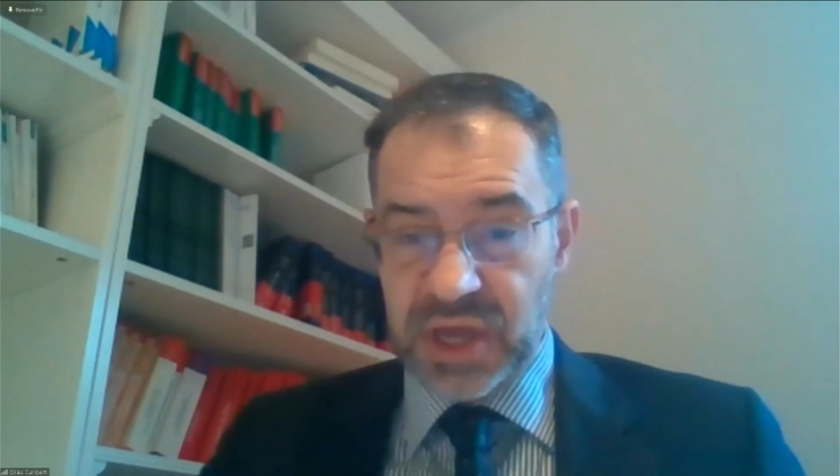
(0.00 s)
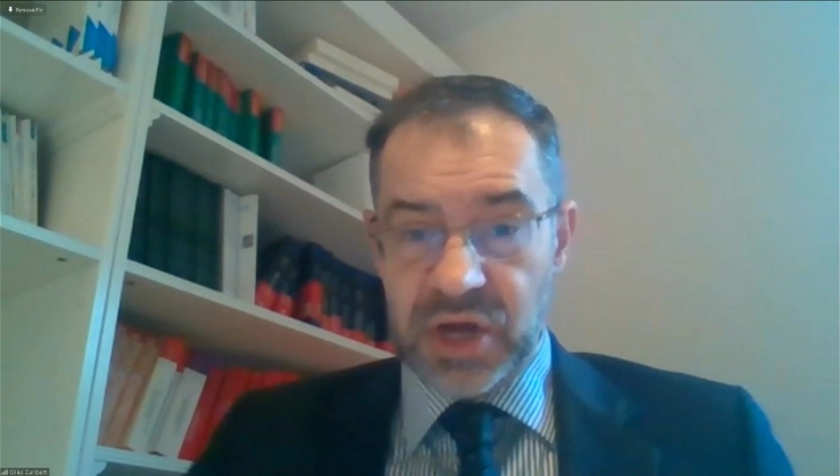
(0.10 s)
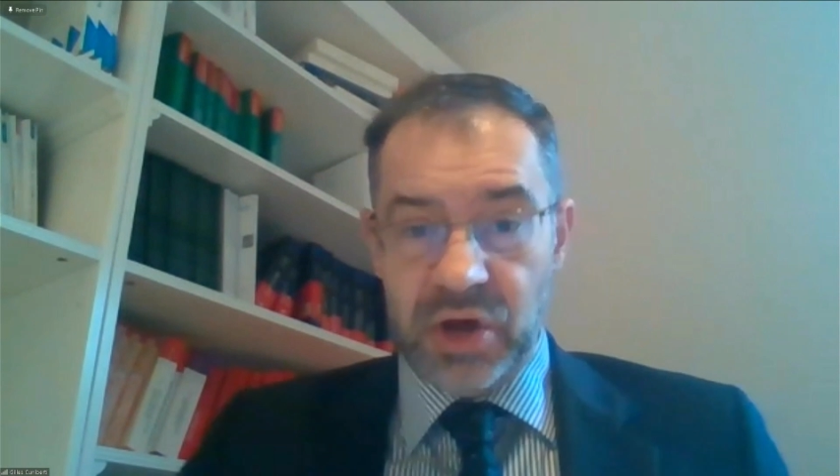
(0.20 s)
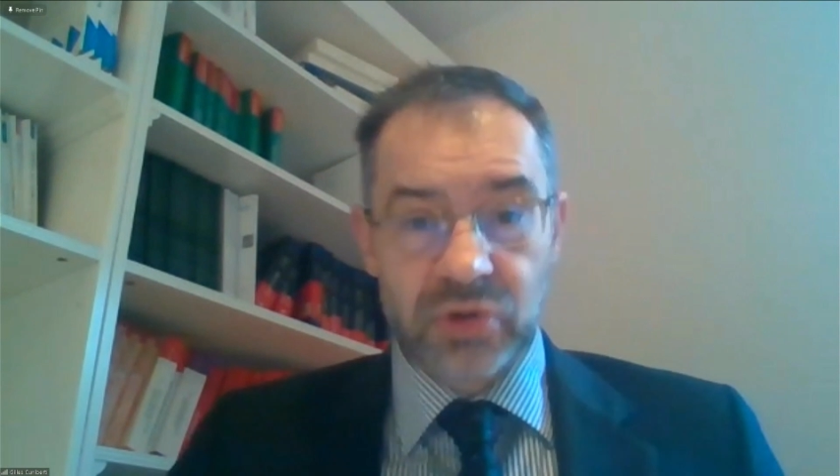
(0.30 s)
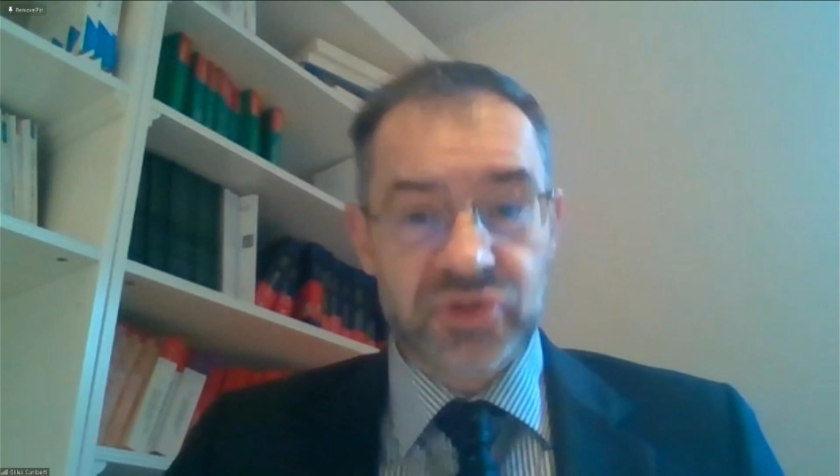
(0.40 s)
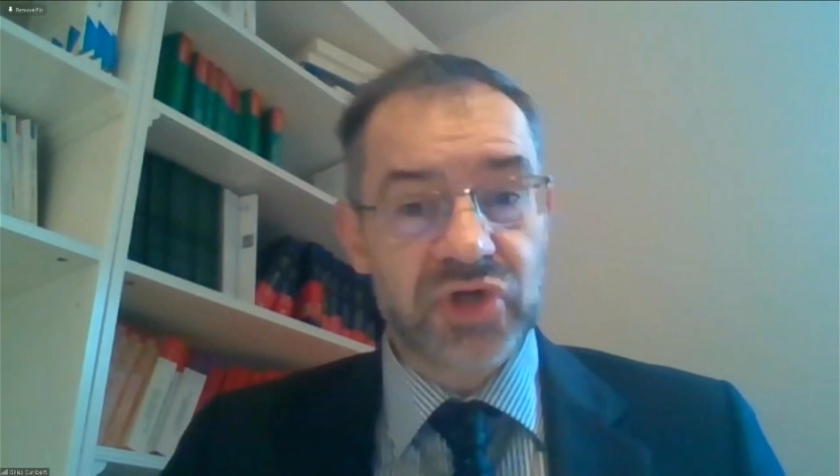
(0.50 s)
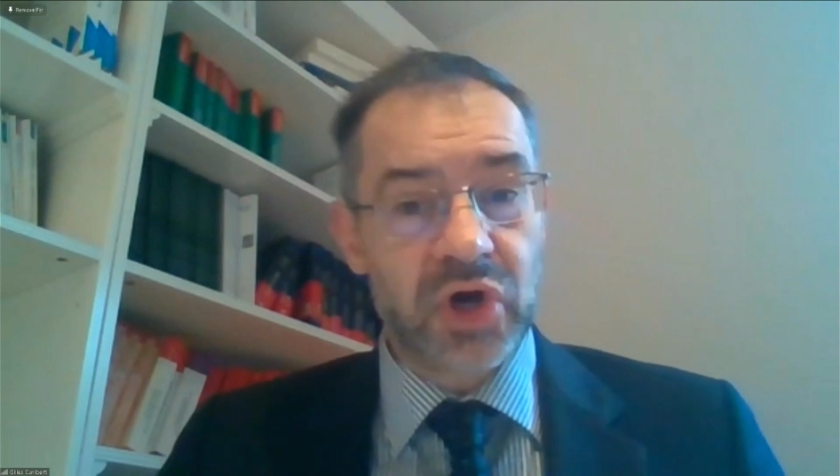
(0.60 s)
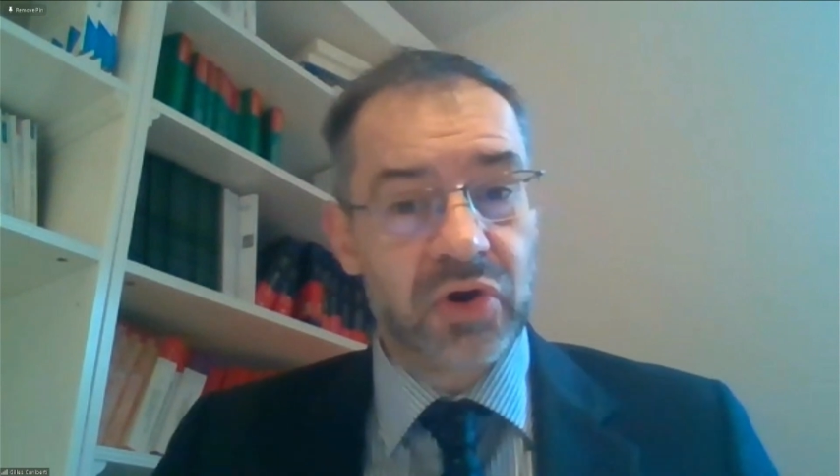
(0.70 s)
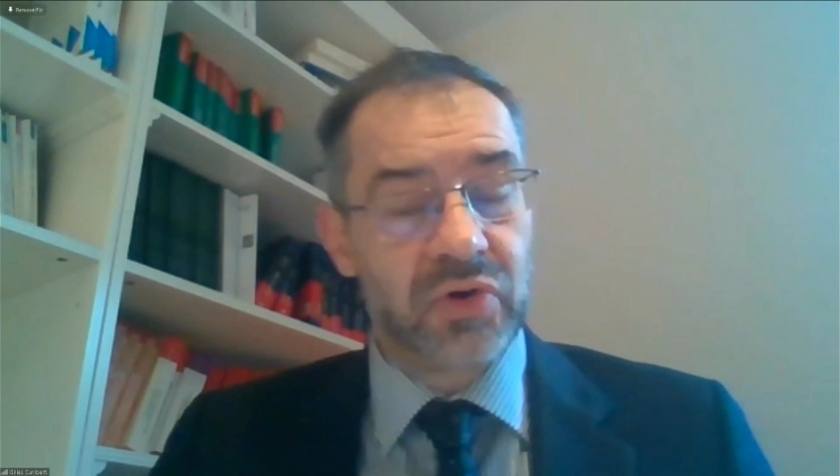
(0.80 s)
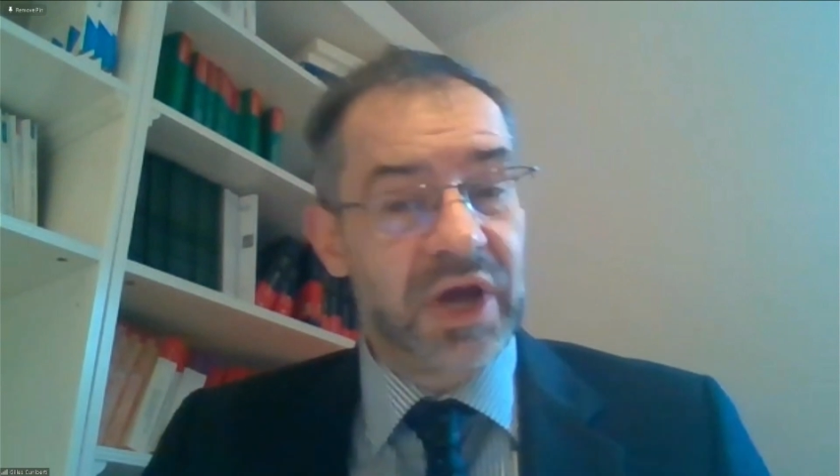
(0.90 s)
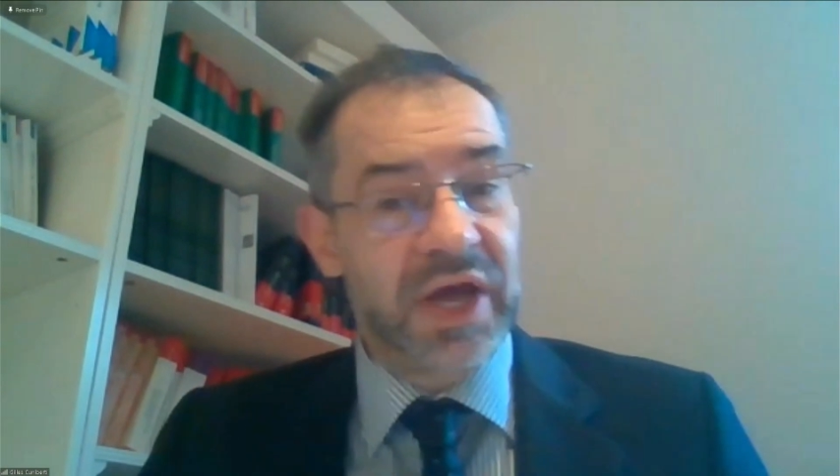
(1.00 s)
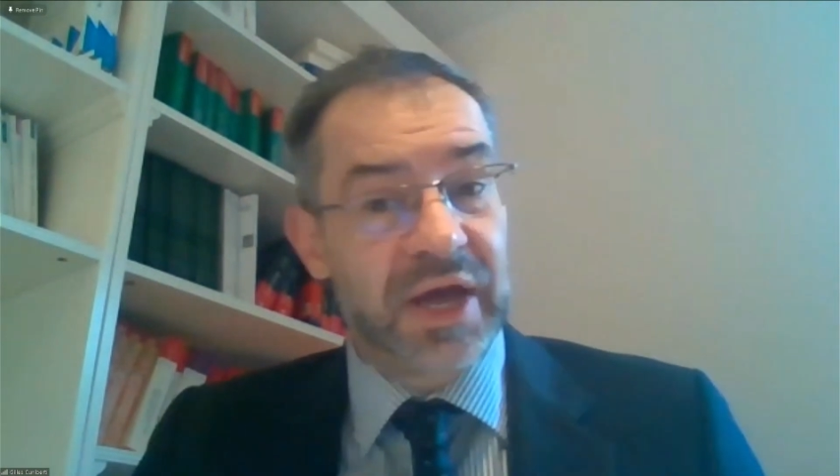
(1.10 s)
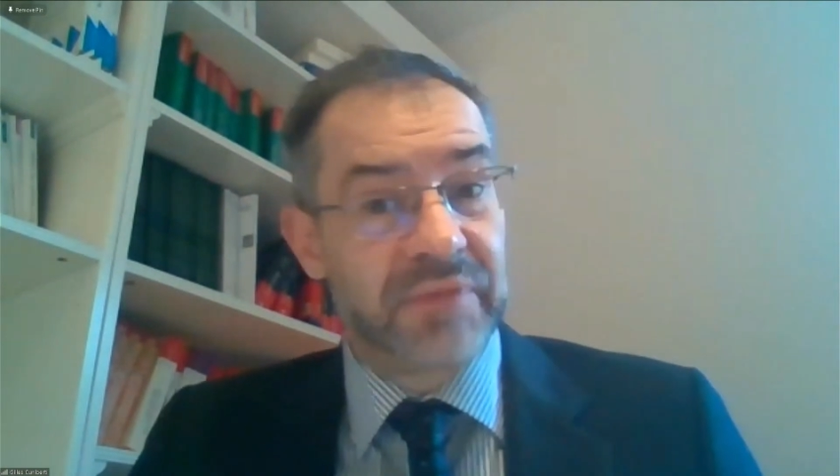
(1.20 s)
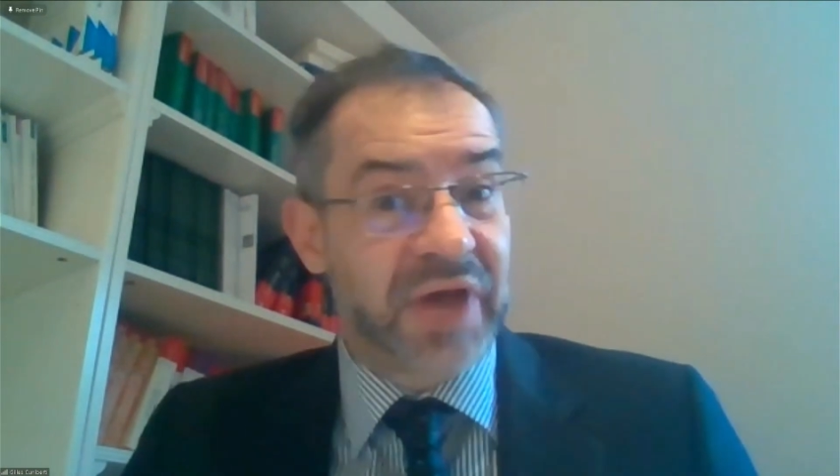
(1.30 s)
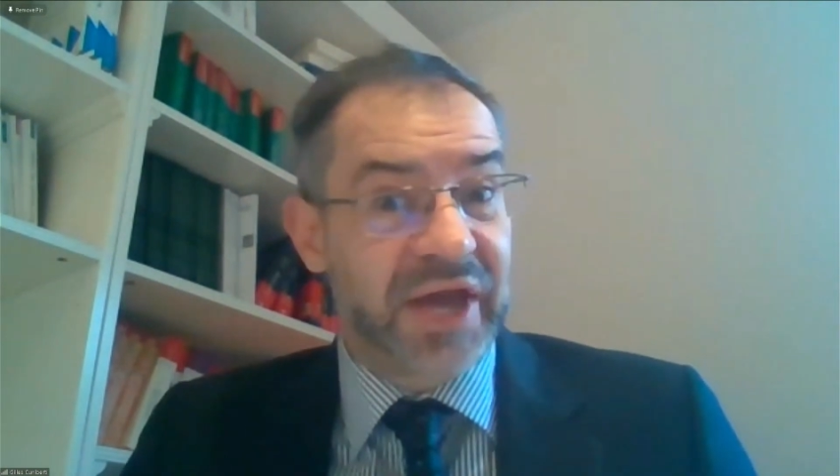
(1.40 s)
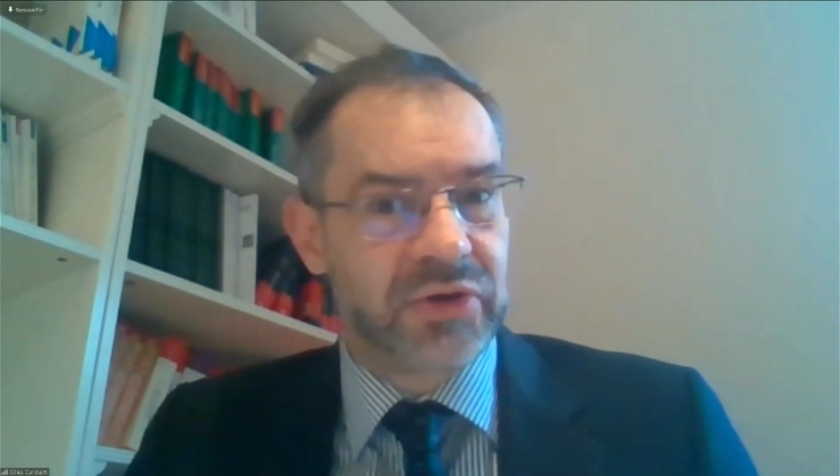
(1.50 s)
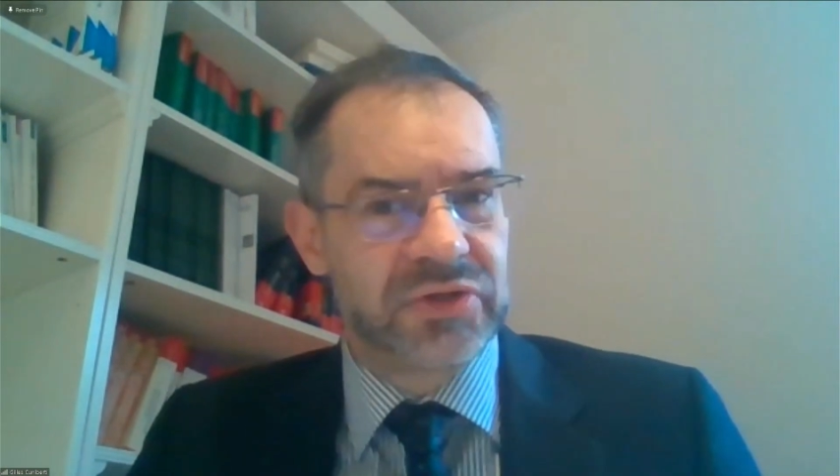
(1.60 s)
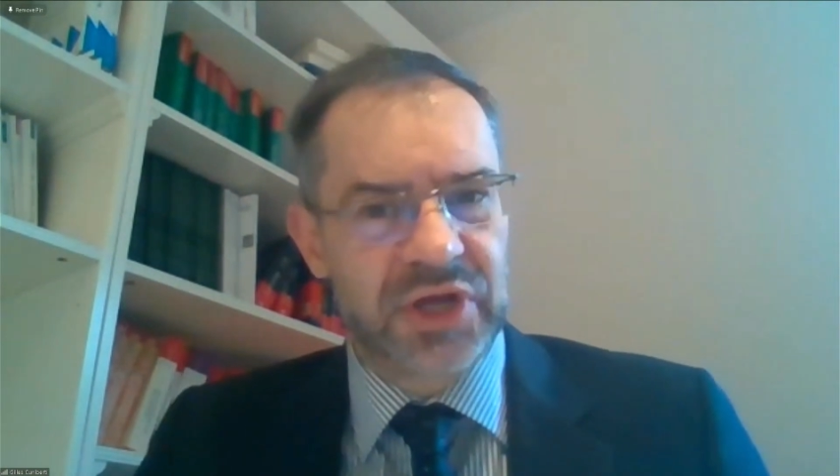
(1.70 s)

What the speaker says: Also, I could